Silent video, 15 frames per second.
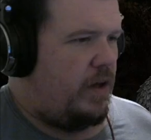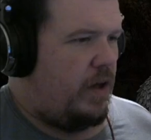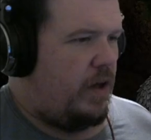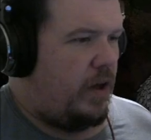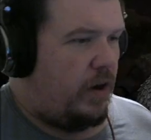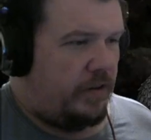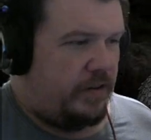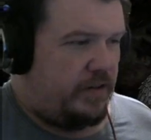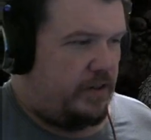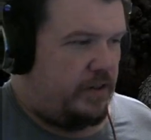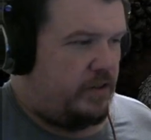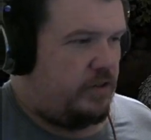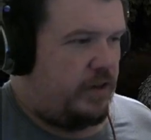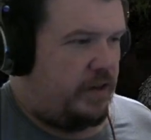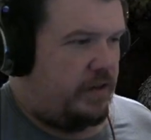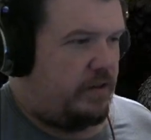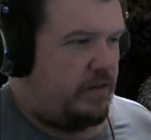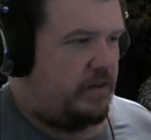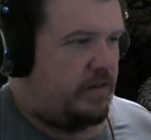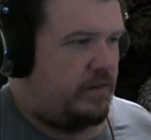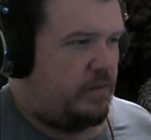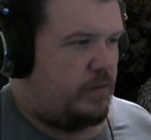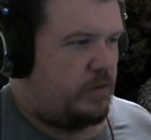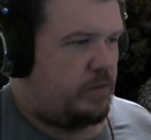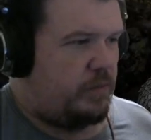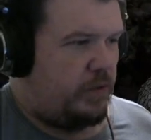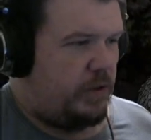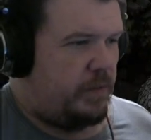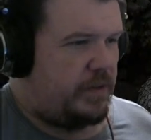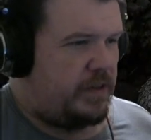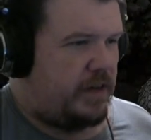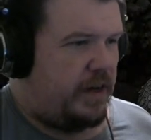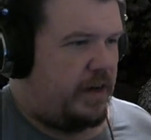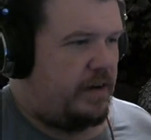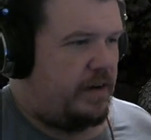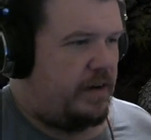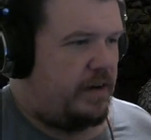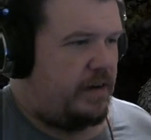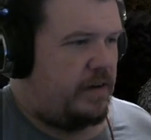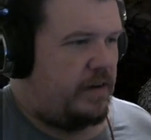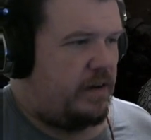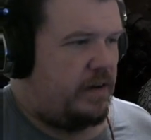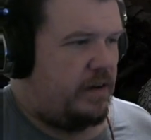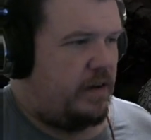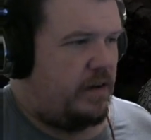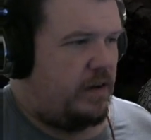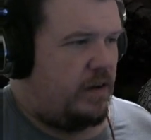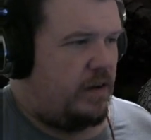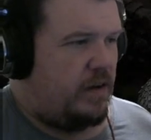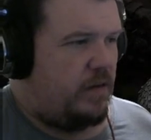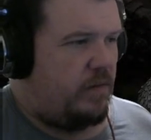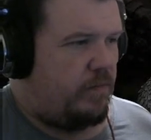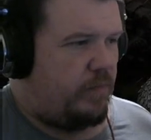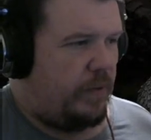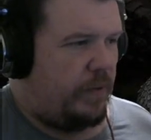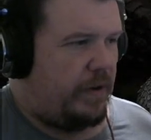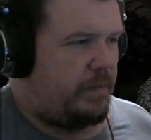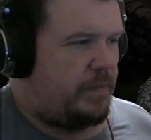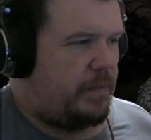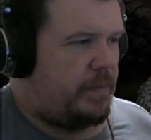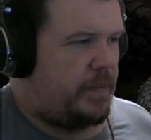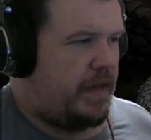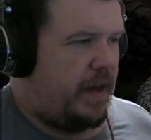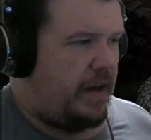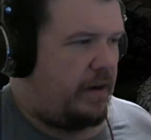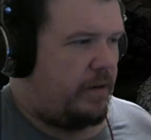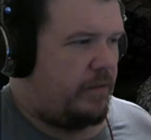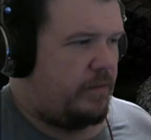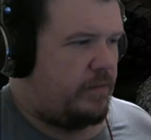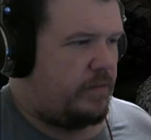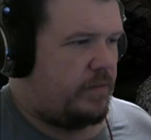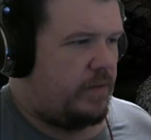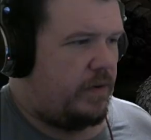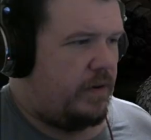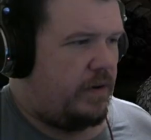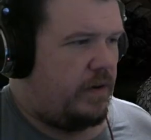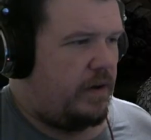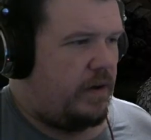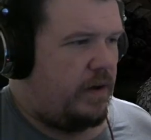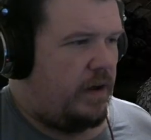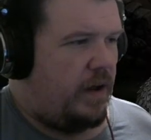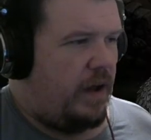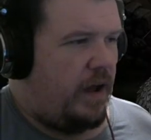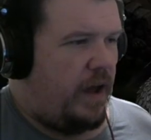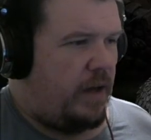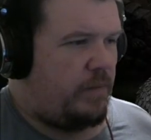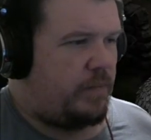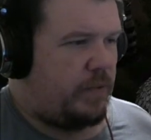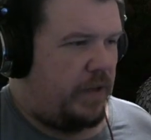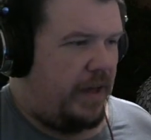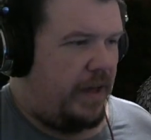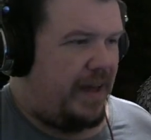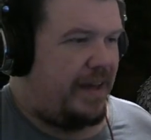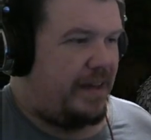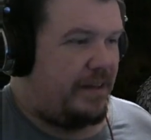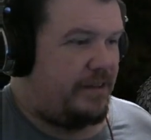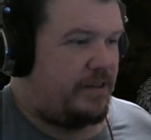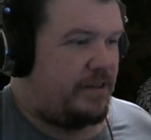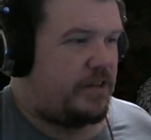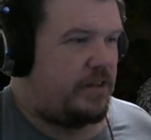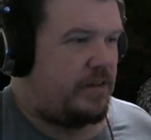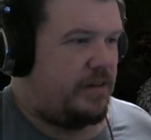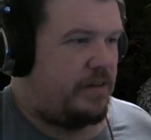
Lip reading: And all the teacher did was pull him aside, bring up the piano, and play his